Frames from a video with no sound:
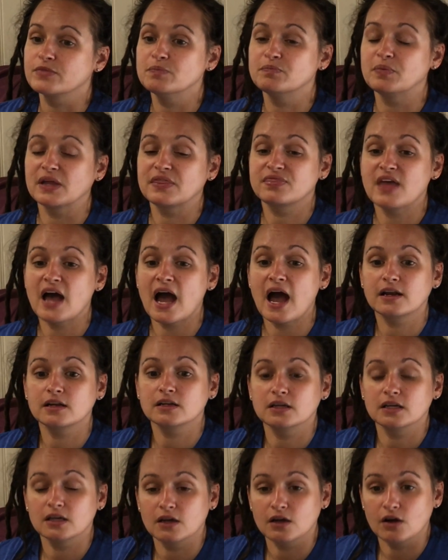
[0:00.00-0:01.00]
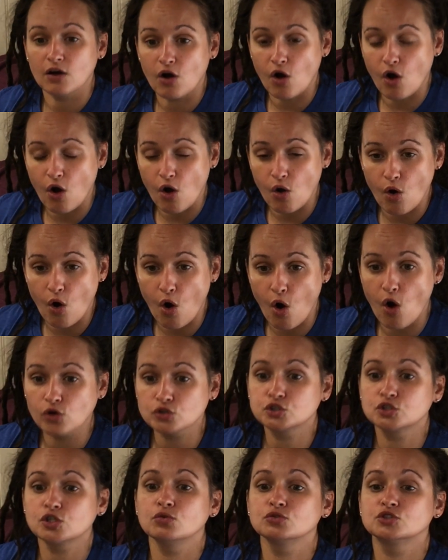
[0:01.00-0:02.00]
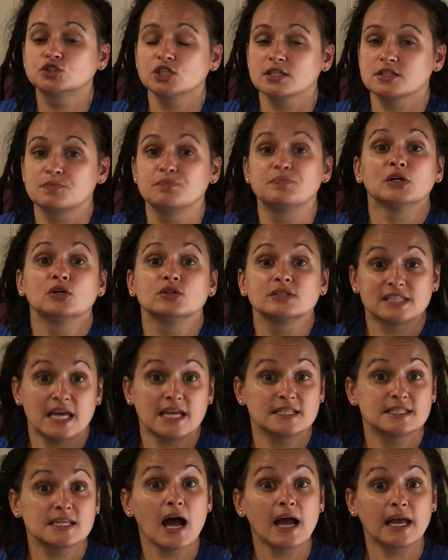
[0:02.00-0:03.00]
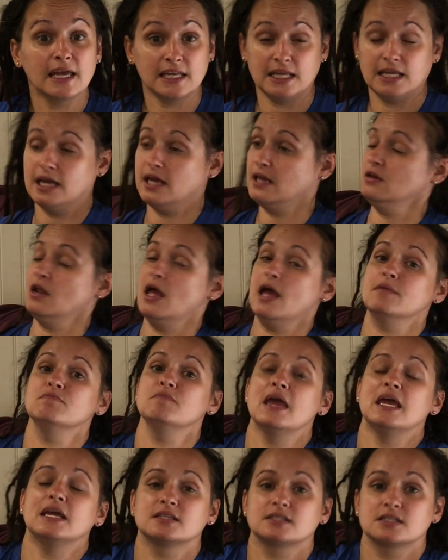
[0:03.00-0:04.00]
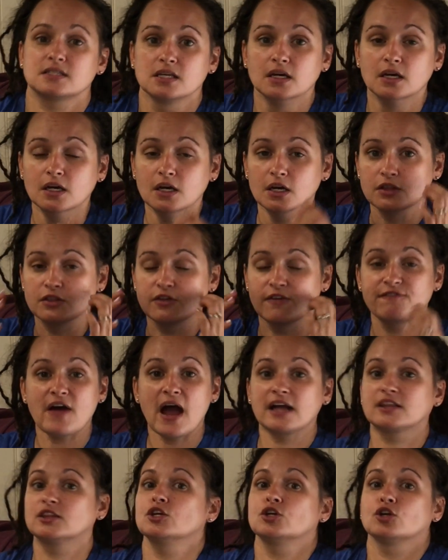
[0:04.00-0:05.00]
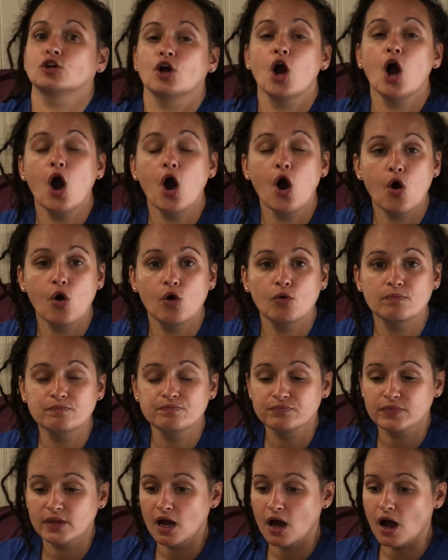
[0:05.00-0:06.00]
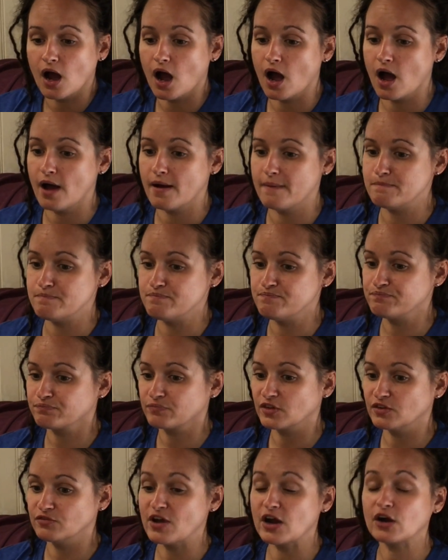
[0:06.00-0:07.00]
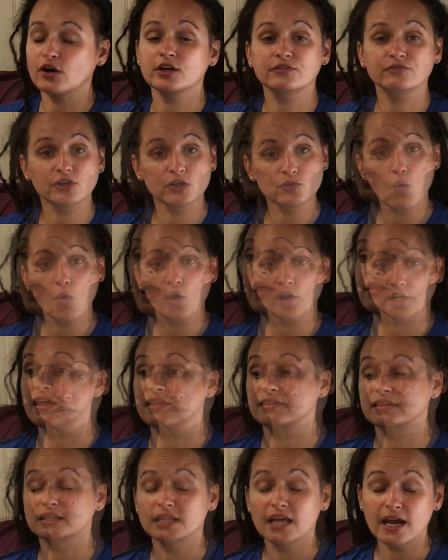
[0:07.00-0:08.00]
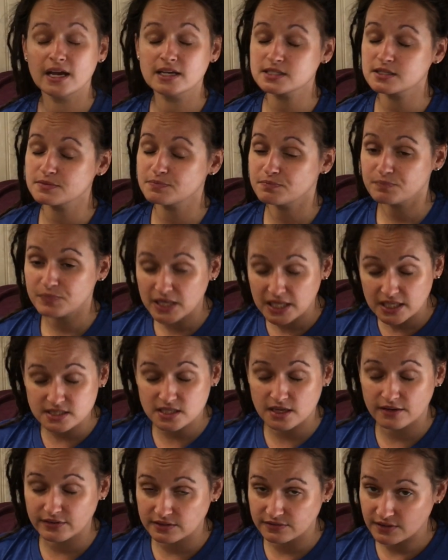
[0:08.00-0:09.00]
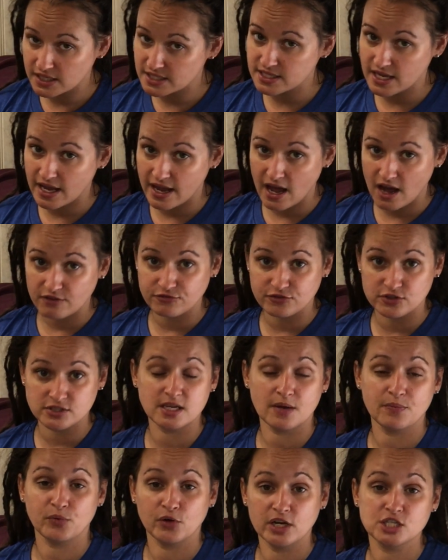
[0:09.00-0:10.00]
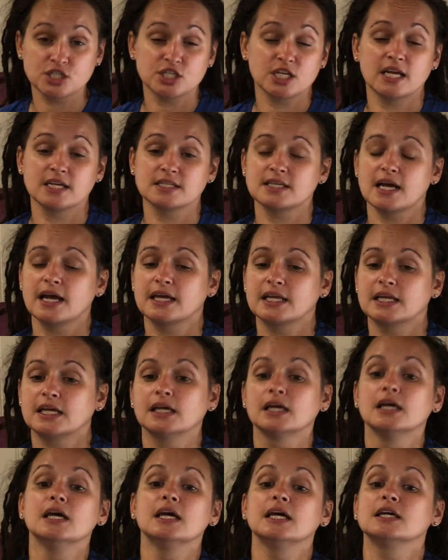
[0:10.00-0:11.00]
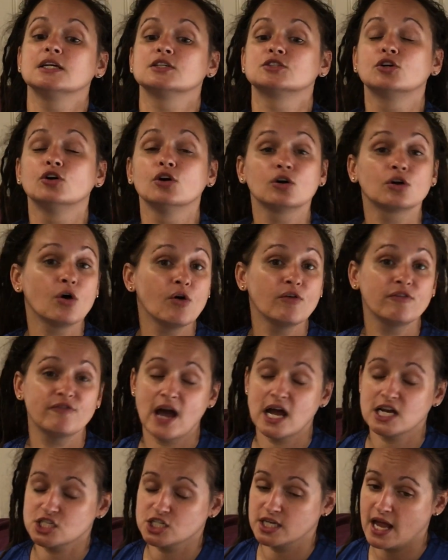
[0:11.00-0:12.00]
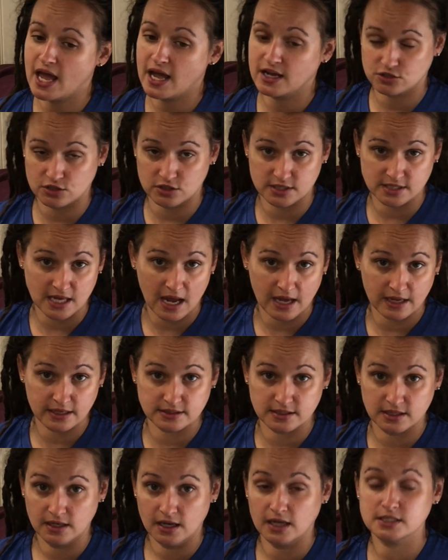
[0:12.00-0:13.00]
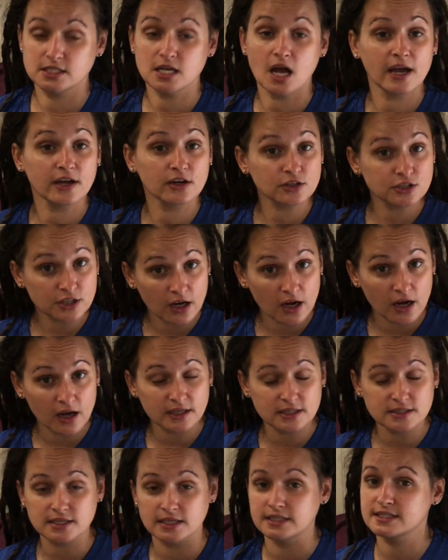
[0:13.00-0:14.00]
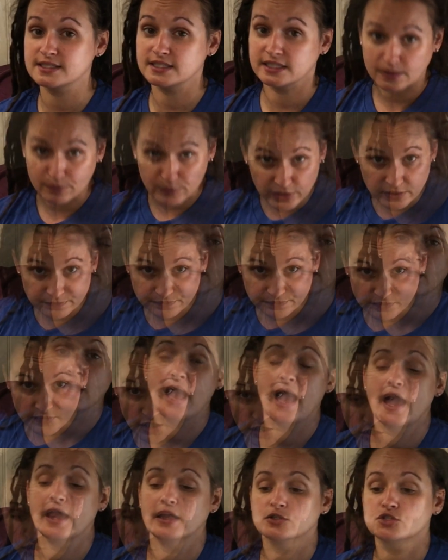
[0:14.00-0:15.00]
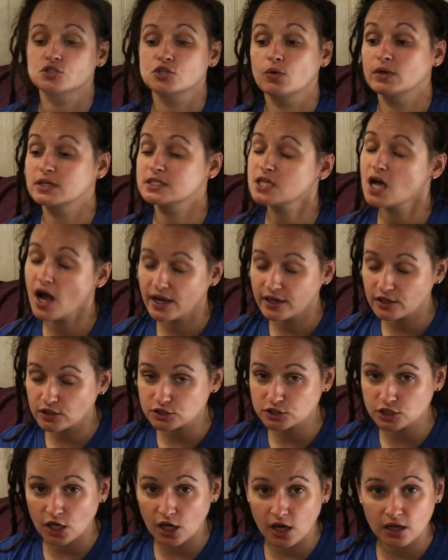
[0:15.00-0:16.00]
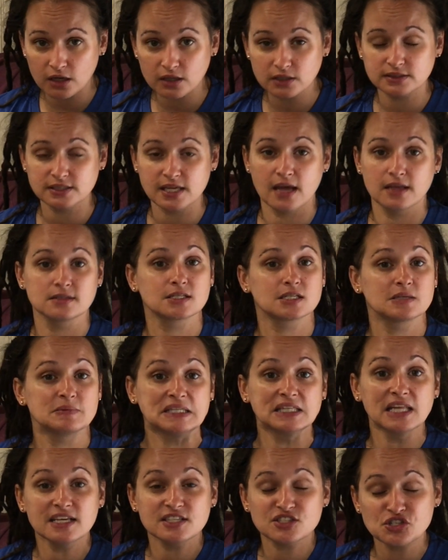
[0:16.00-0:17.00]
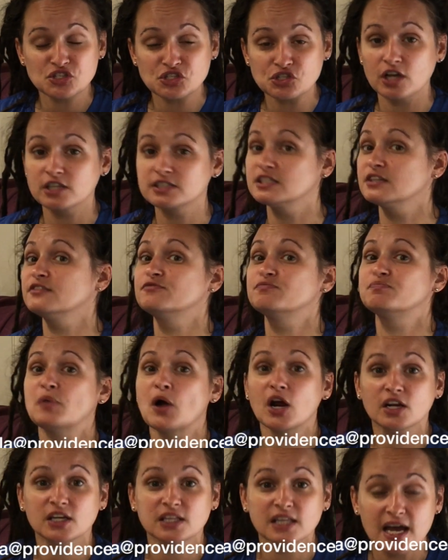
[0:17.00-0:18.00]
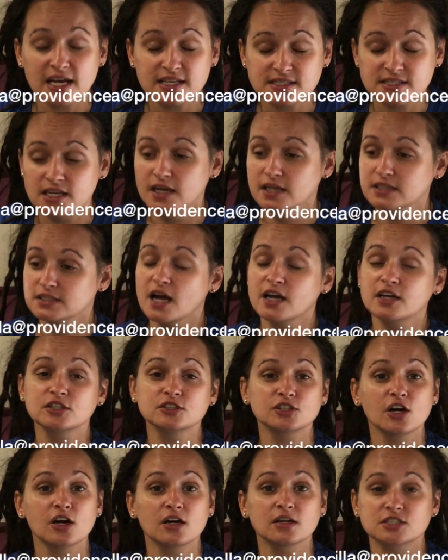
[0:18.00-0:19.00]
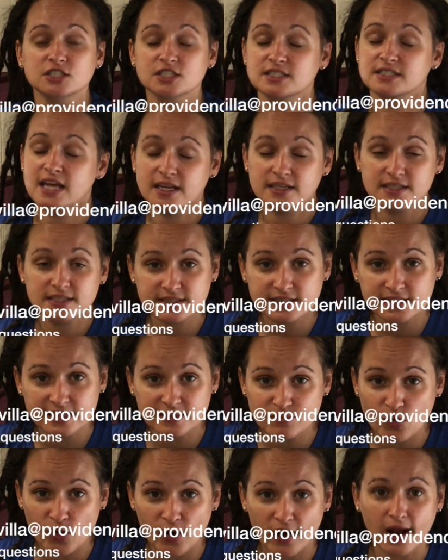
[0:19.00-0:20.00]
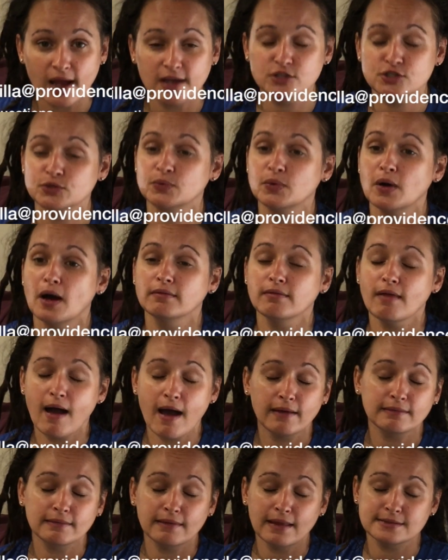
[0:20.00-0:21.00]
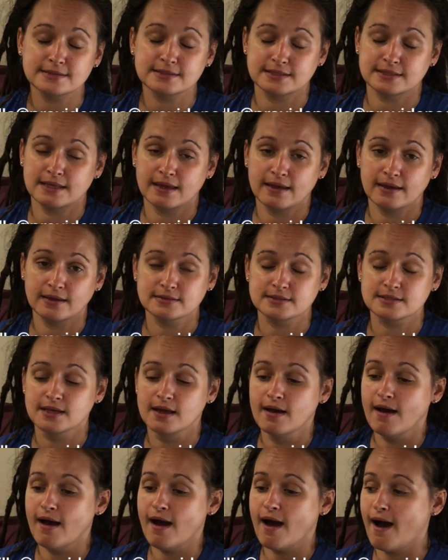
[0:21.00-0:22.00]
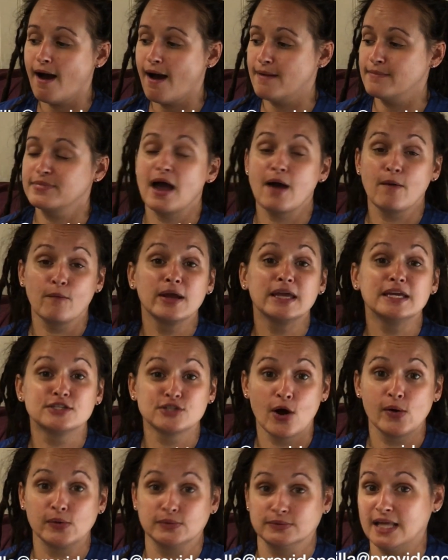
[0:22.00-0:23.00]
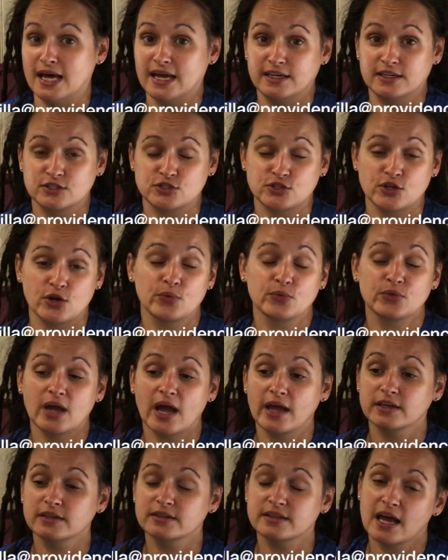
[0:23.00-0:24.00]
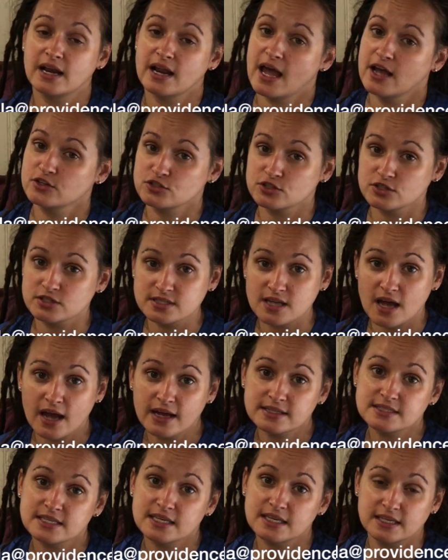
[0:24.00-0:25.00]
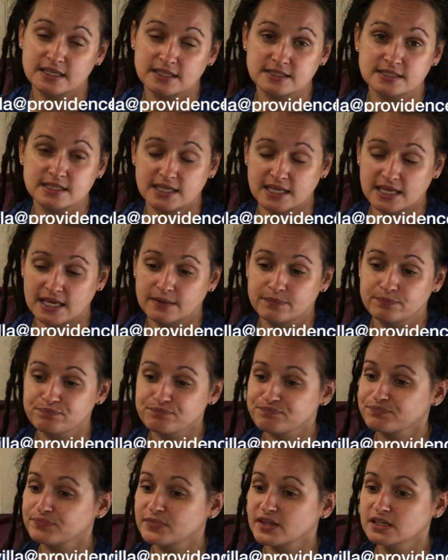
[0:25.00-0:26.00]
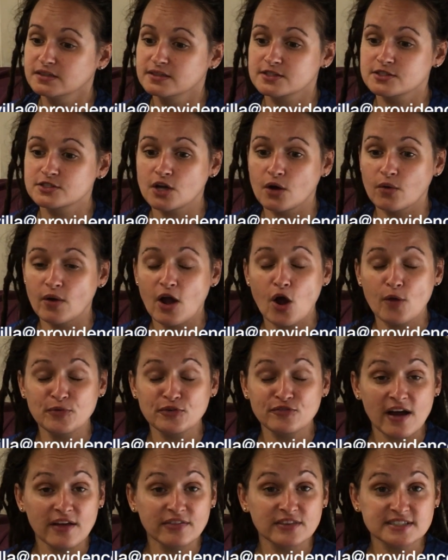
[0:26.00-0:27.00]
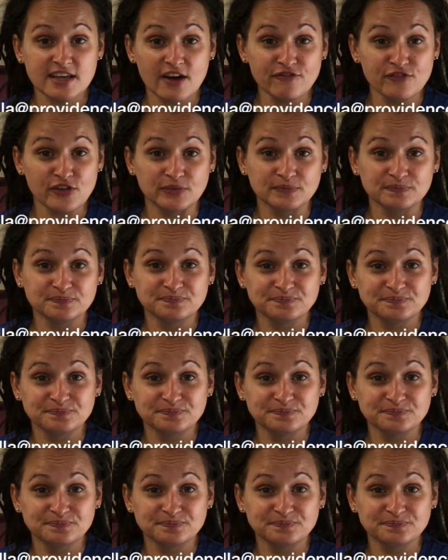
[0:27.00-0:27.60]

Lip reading: But that also just builds anxiety and makes the fact that you're home very rewarding. And the last piece of advice I have for separation anxiety is good old-fashioned exercise. A tired dog is gonna sleep. And so a tired dog tends to be less destructive, bark less. Tired dogs just tend to sleep more and do a lot less things that we don't like. So that exercise is key. So I hope you found this helpful.